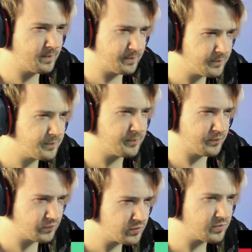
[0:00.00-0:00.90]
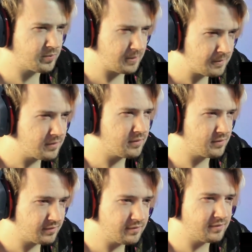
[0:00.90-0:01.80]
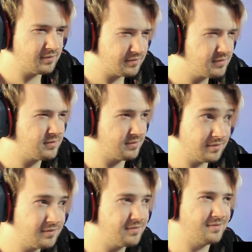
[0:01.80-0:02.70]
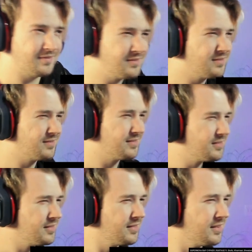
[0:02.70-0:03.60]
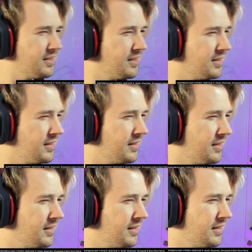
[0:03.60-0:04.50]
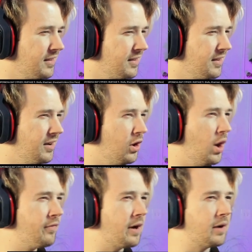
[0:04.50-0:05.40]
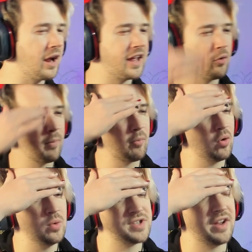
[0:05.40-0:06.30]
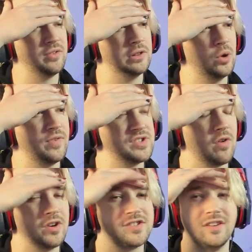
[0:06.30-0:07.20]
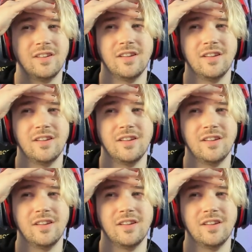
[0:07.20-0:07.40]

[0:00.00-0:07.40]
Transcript: I am not afraid. It's the man of the moment, the elastic opponent, the government. Oh, I, I can't remember who was on Luffy's verse.